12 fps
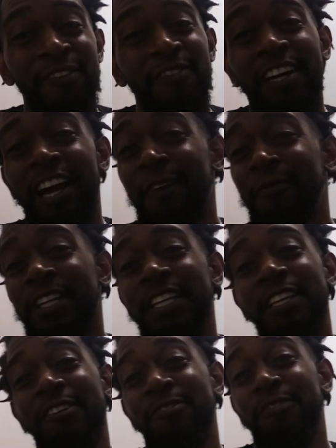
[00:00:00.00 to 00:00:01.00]
because
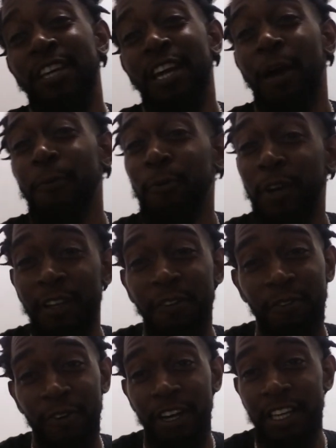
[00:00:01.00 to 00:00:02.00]
believe me I'm ready
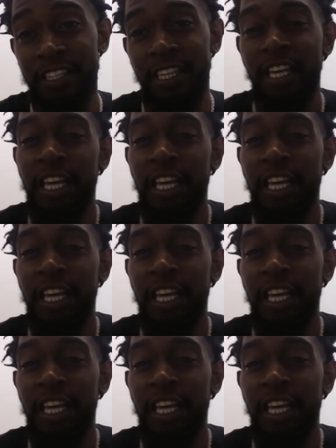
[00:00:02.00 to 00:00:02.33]
for it